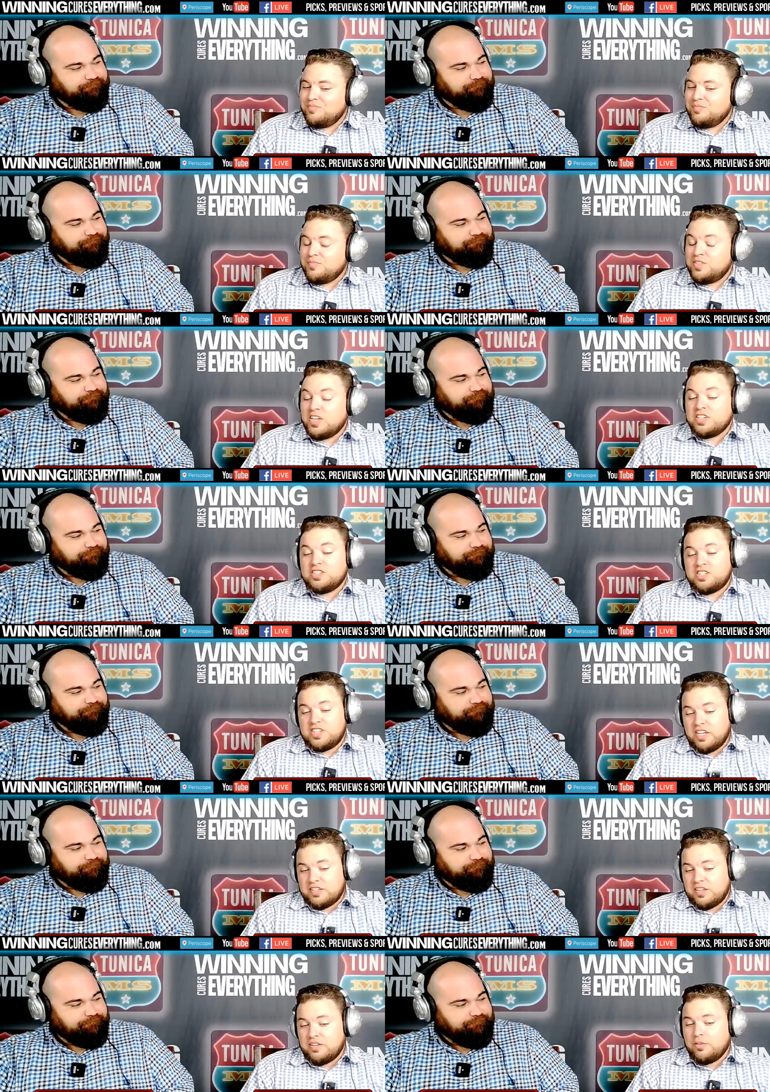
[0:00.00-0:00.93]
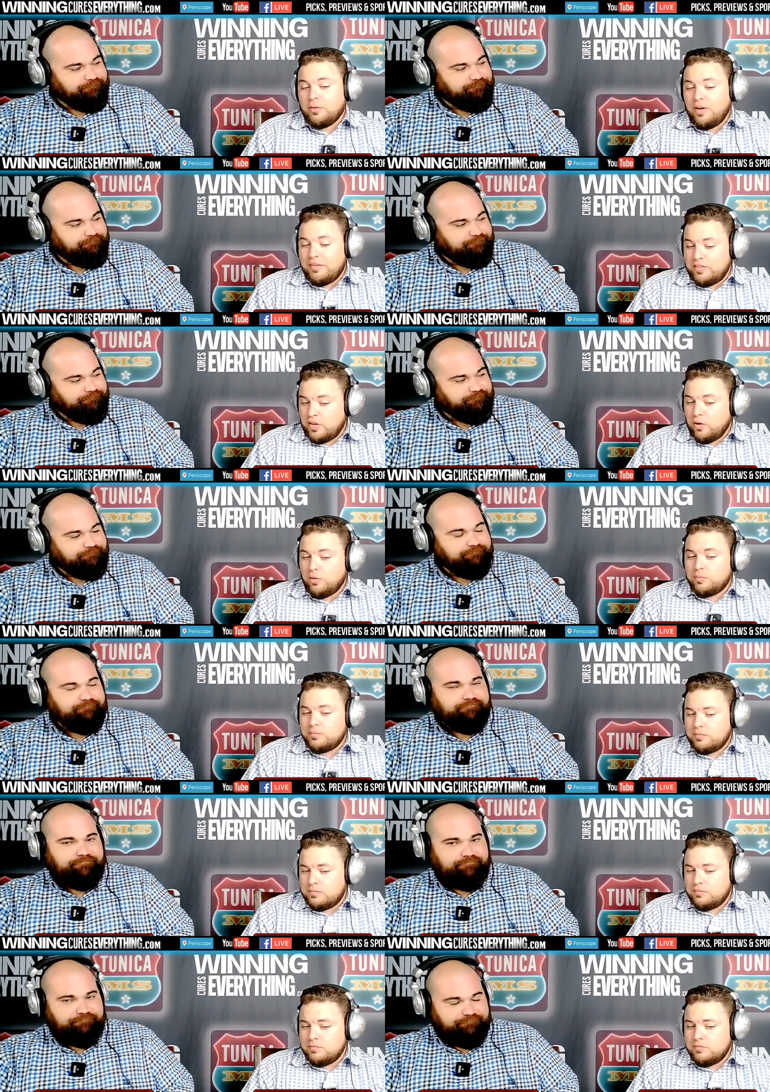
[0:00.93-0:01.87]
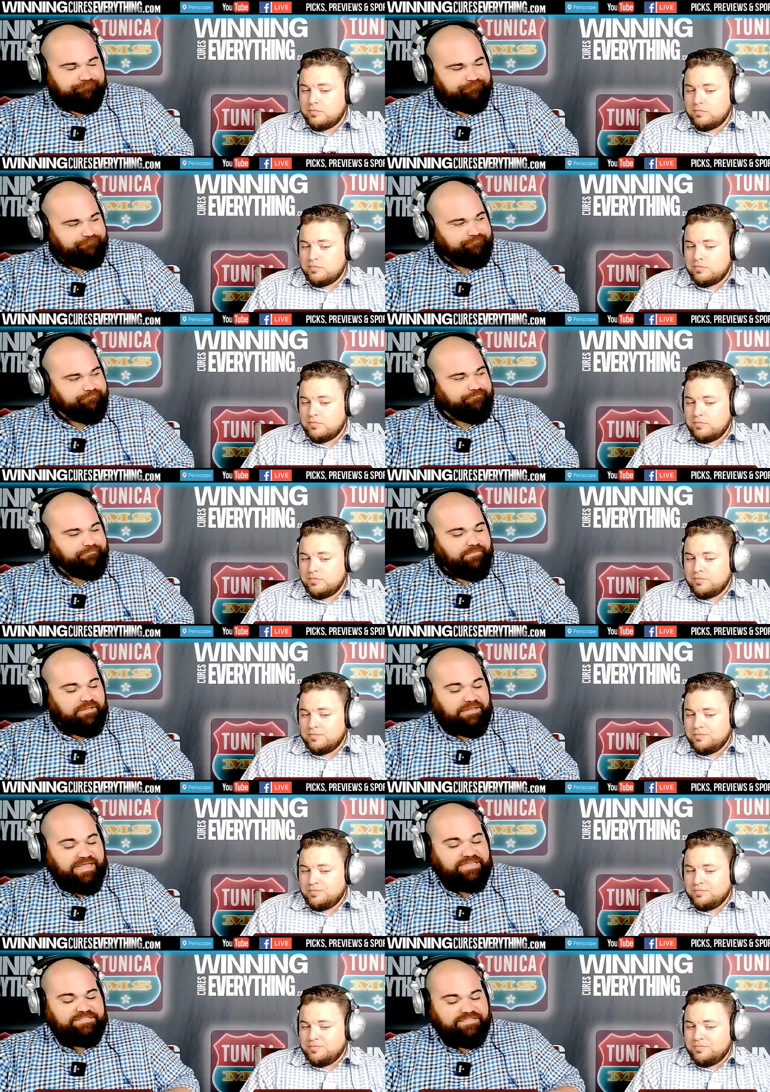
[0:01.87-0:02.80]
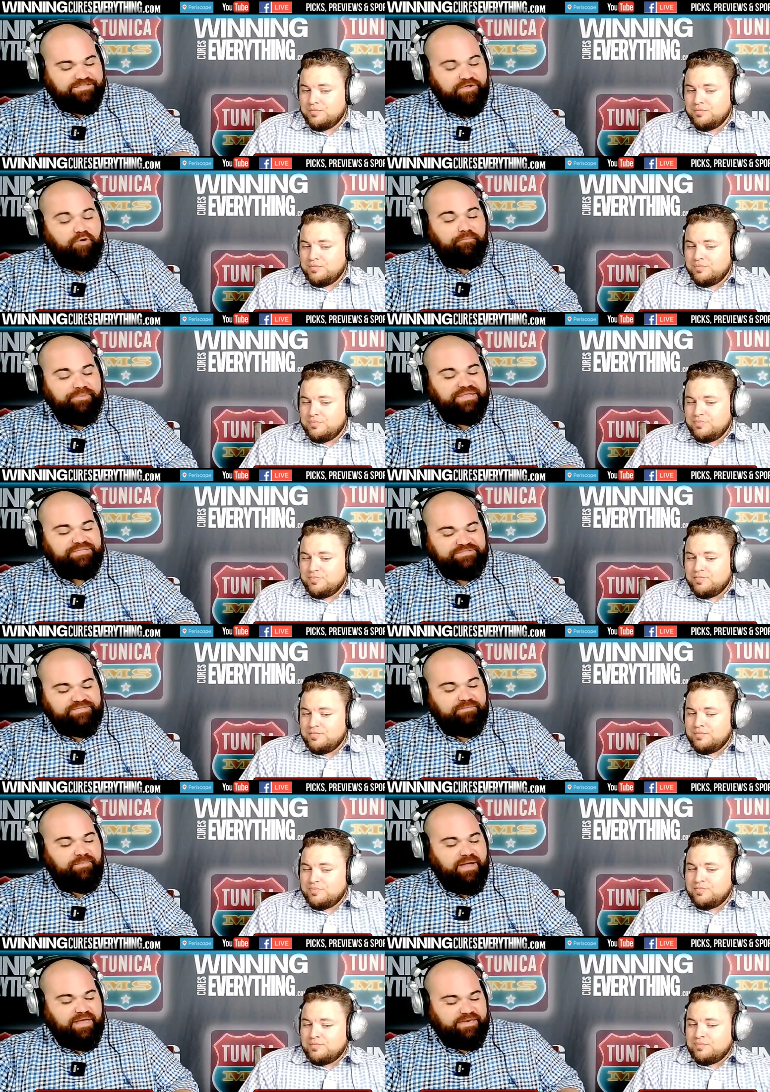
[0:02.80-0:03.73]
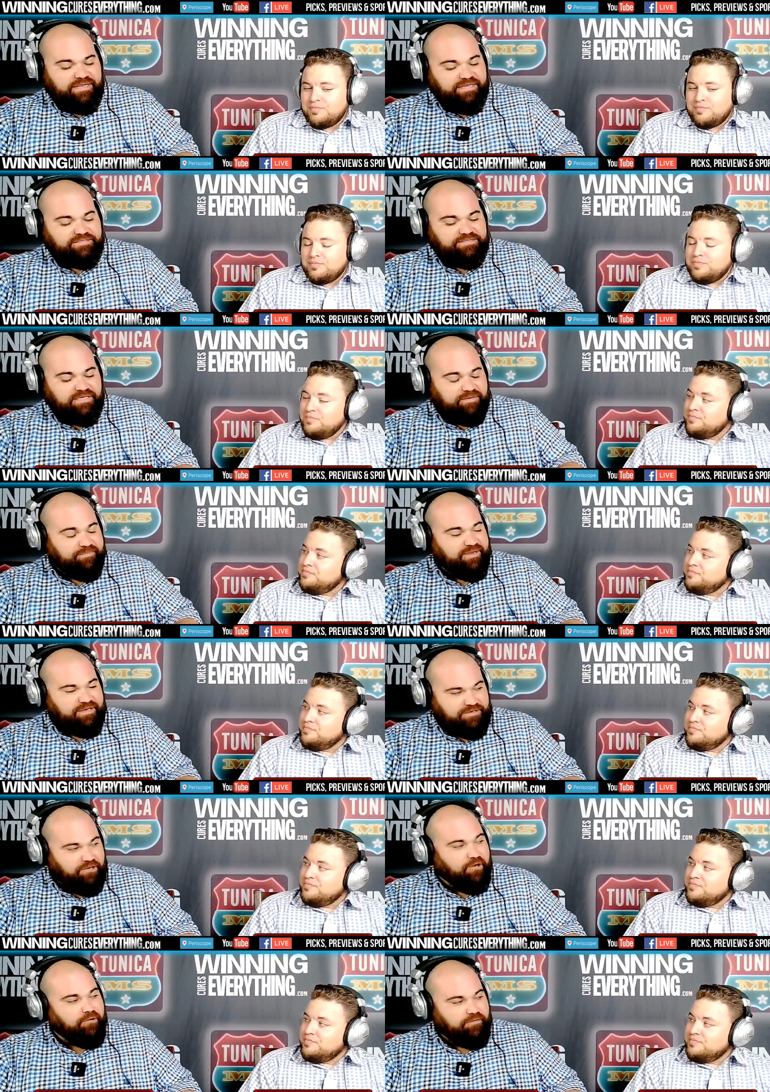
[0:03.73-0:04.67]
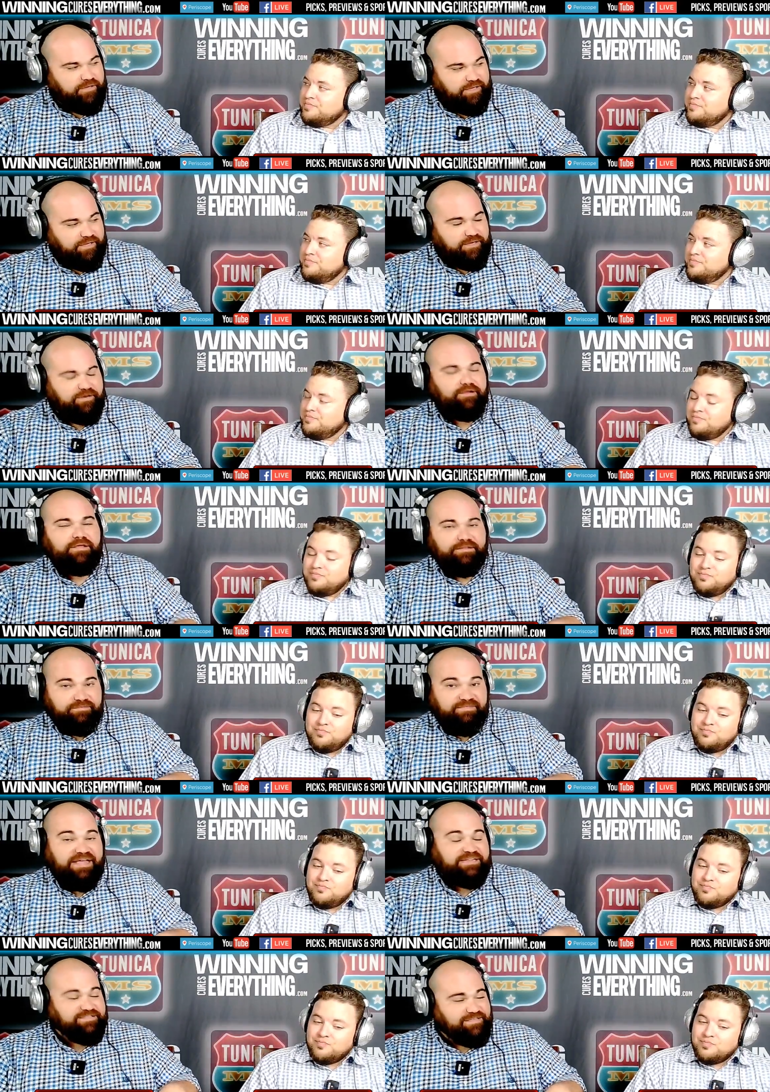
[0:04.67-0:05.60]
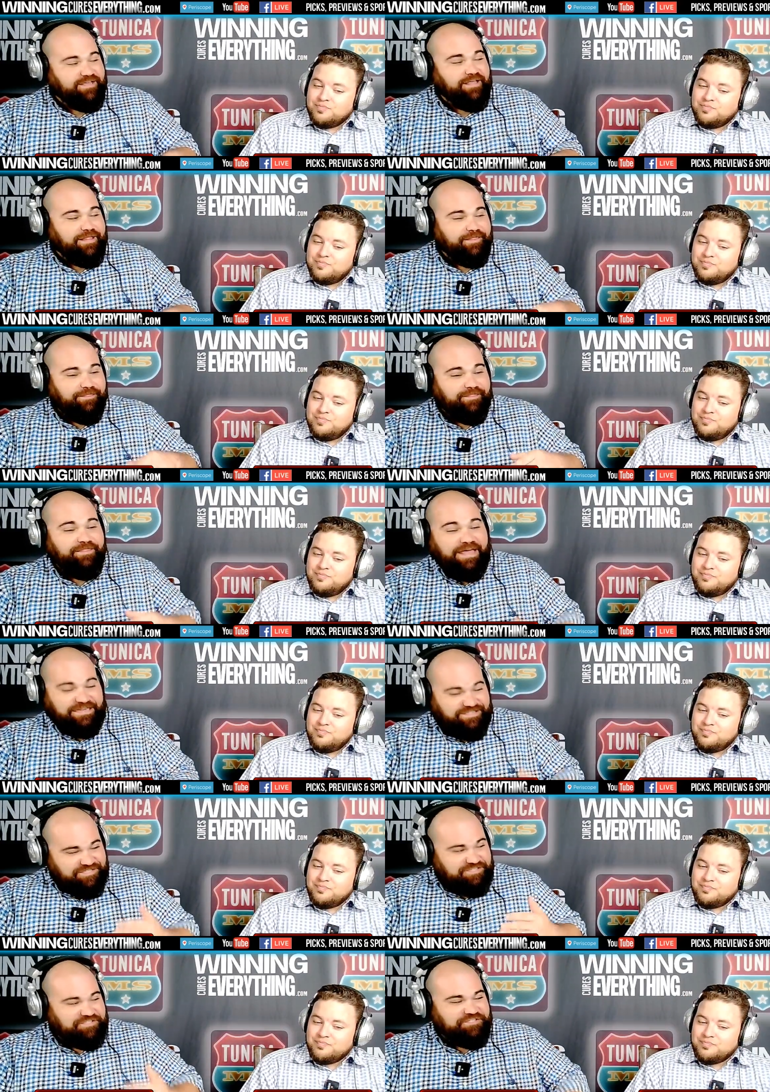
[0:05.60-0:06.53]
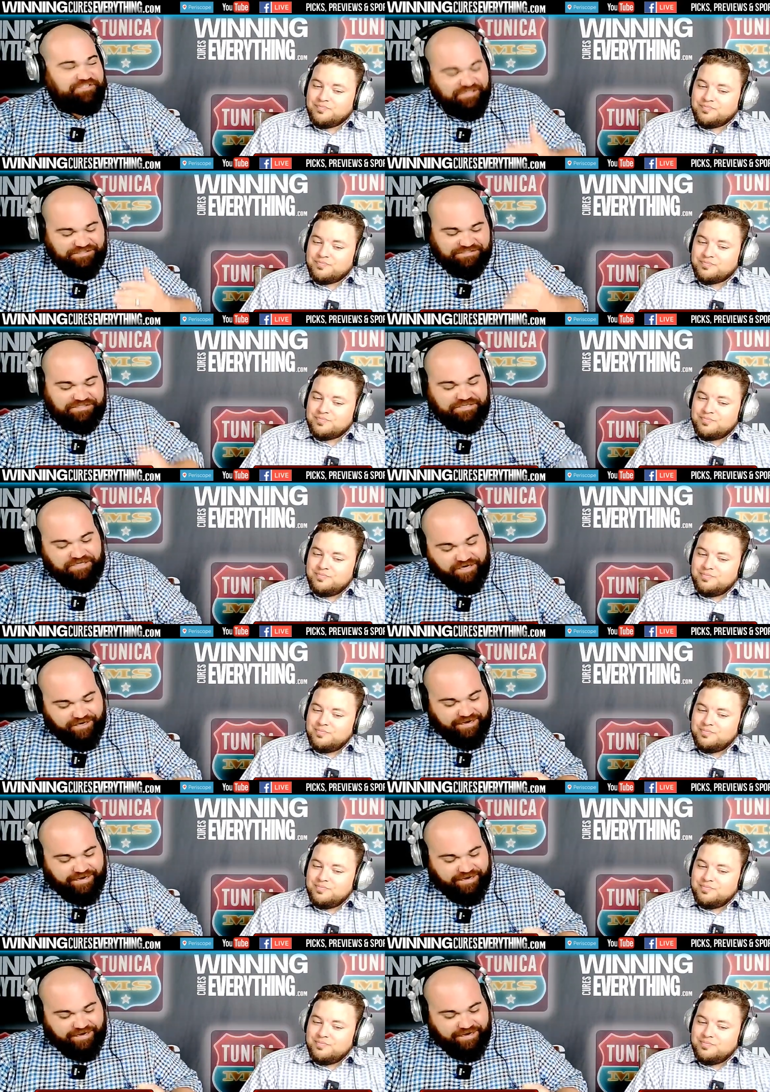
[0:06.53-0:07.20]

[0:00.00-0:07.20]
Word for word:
Speaker 1: Texas Tech they do have at home. Les is going to beat somebody, he's going to be a dog in. That's just going to